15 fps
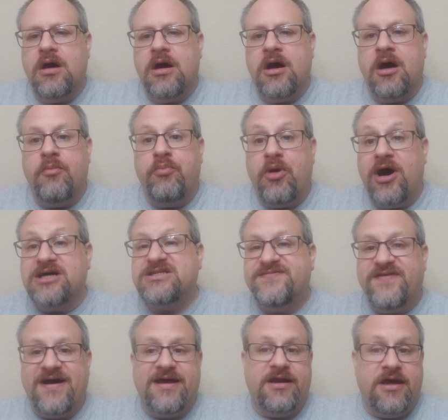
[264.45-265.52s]
boss
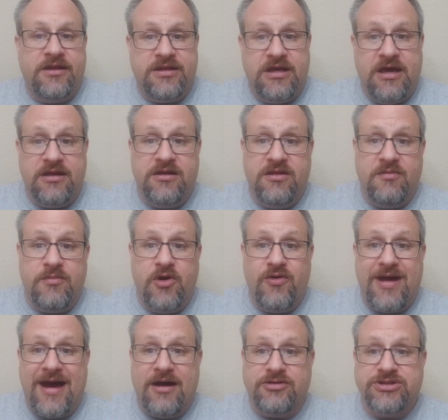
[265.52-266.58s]
fight at the end of the Moat
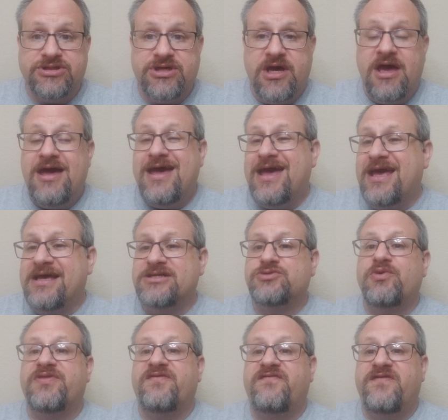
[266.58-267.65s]
House is
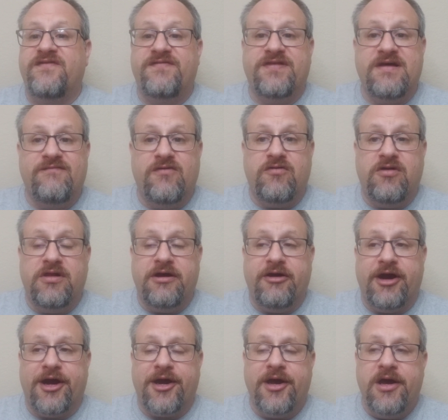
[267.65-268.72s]
with a 5th level
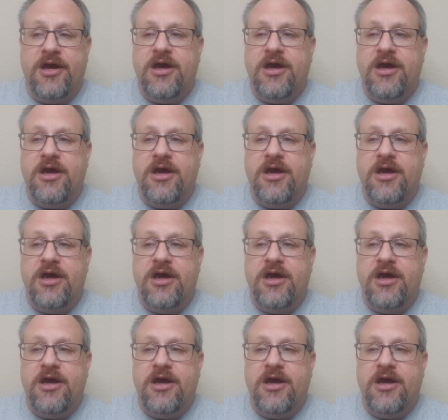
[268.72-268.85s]
cleric.